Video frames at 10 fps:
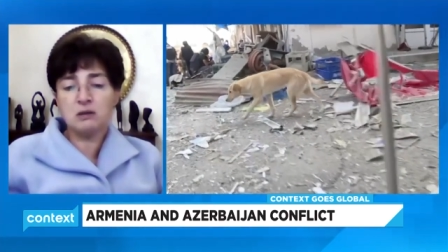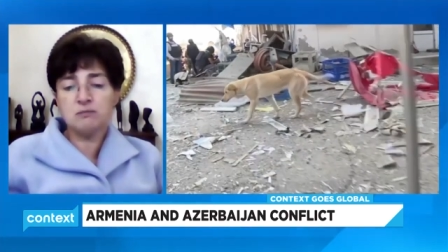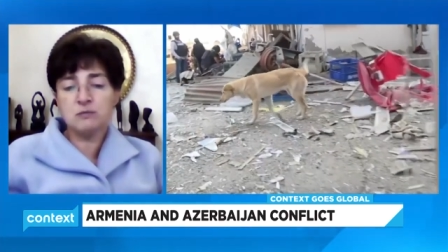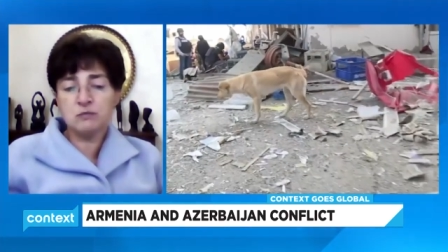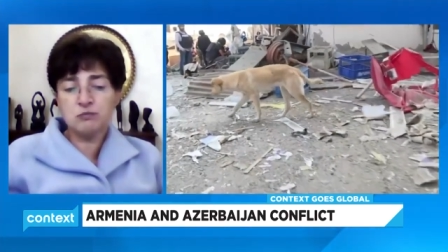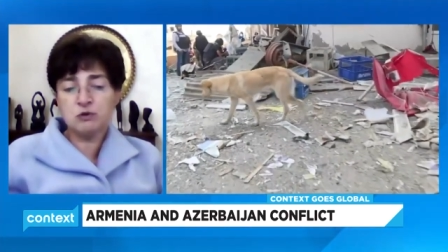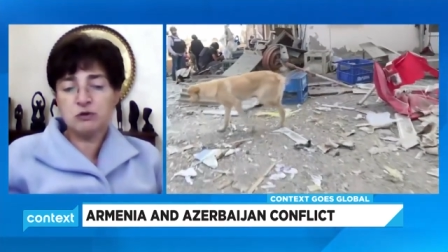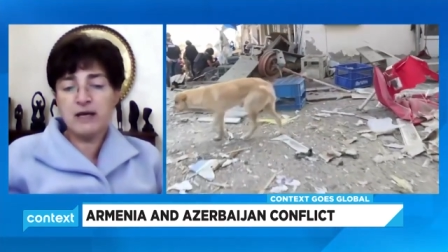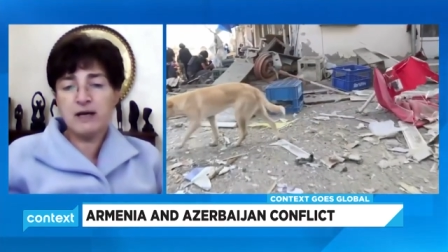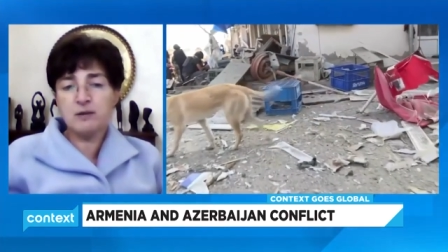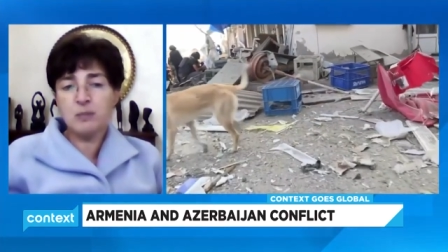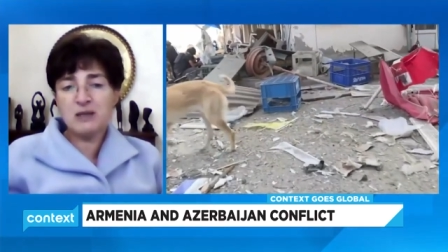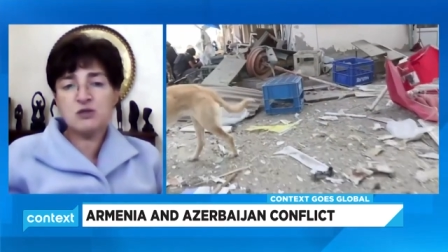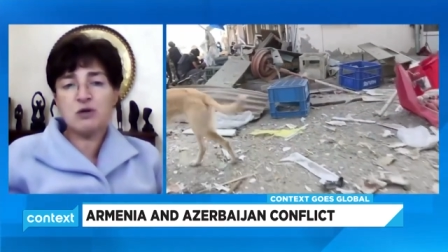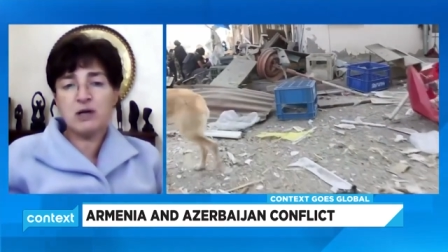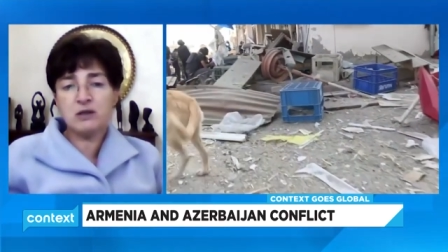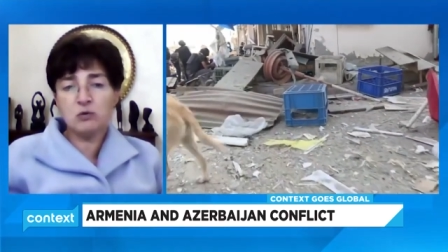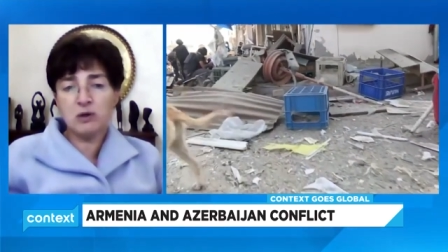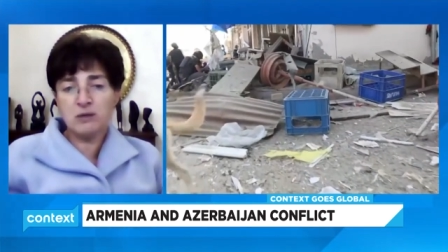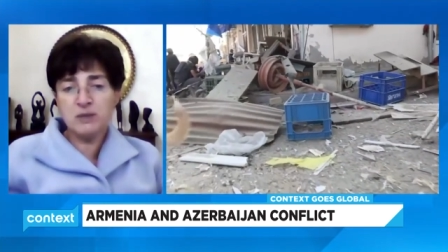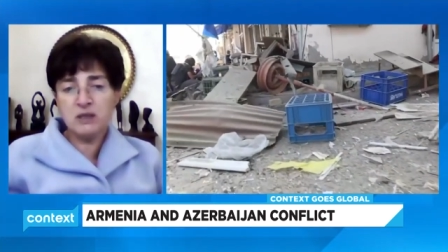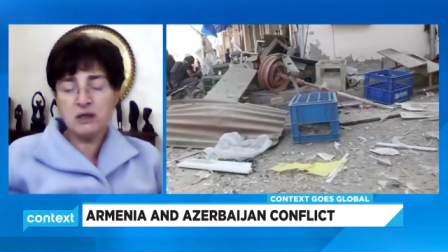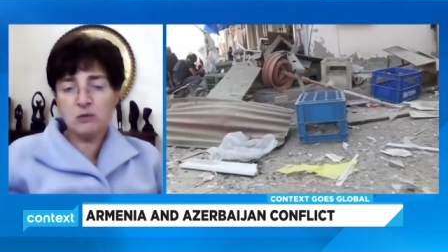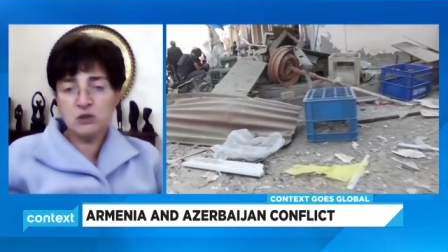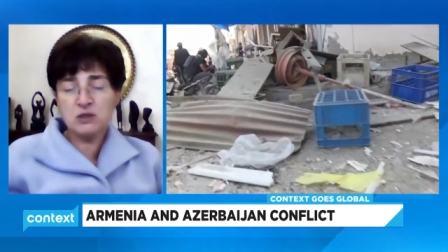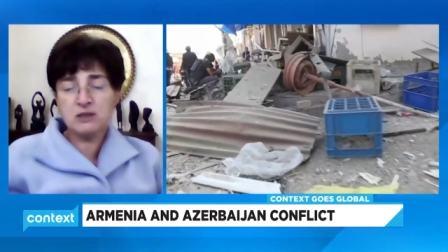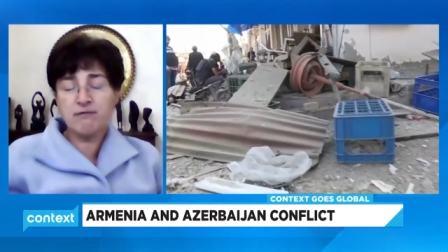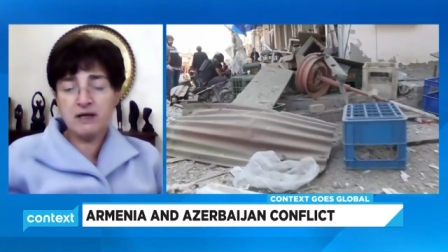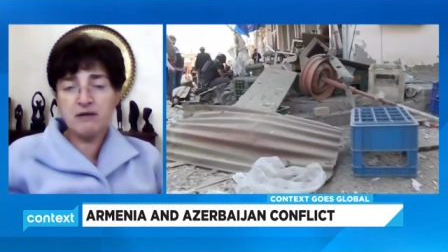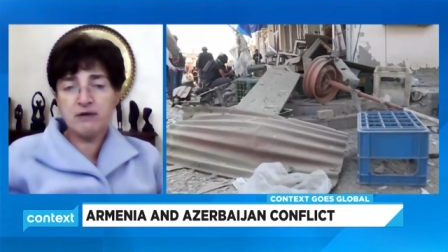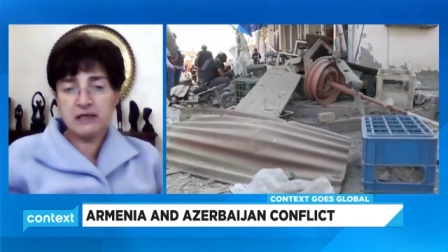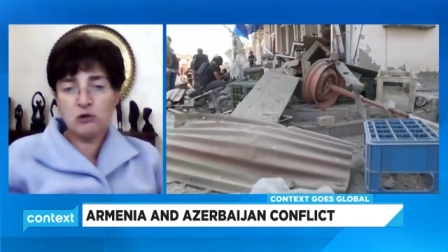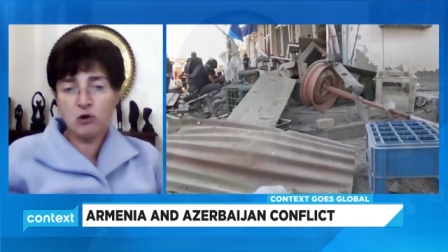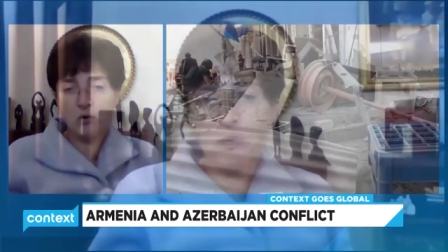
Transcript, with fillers: uh, take the bus ride to Armenia, which is a very, very